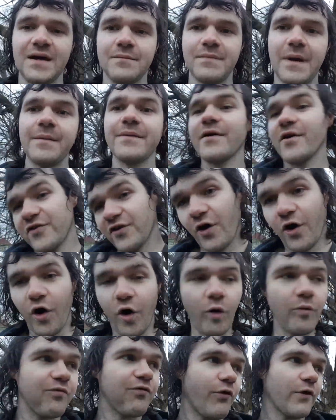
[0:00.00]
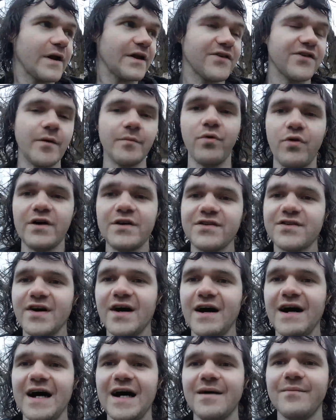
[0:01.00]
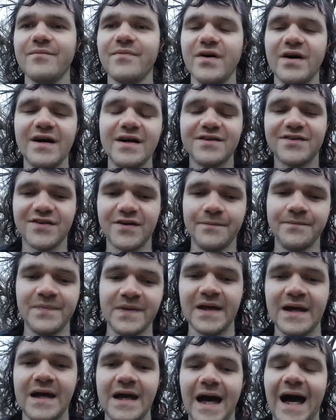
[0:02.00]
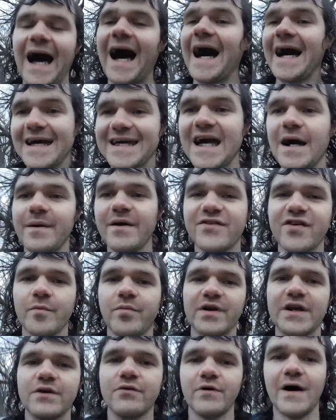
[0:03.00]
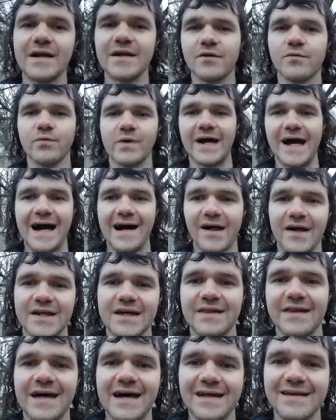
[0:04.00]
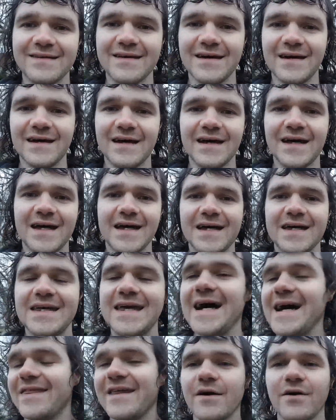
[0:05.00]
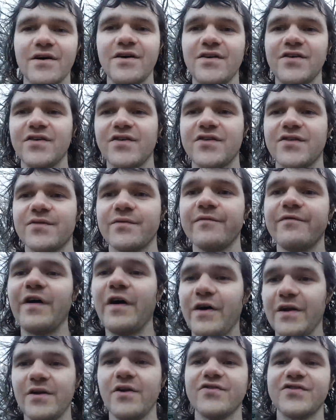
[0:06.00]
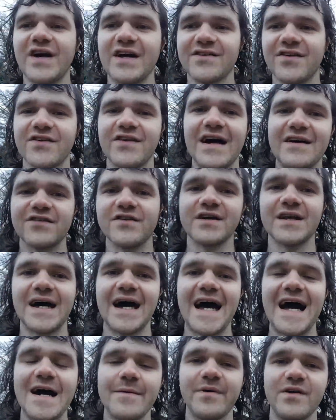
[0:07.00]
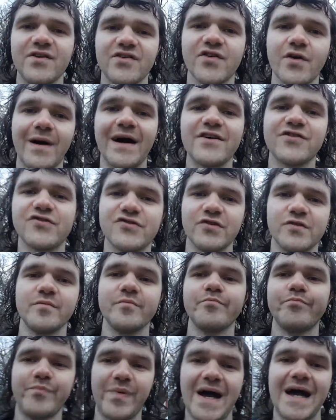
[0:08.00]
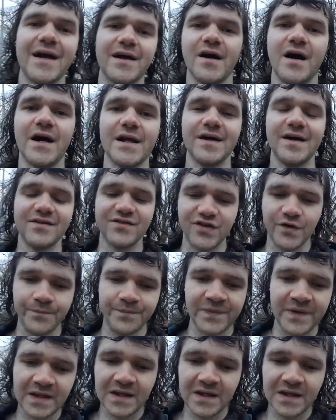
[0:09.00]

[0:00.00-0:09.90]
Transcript: Maybe there's a hope for it at some point in time, but I kept myself pretty grounded in reality that, yeah, there is very little chance it's actually going to happen, so I shouldn't bank on it.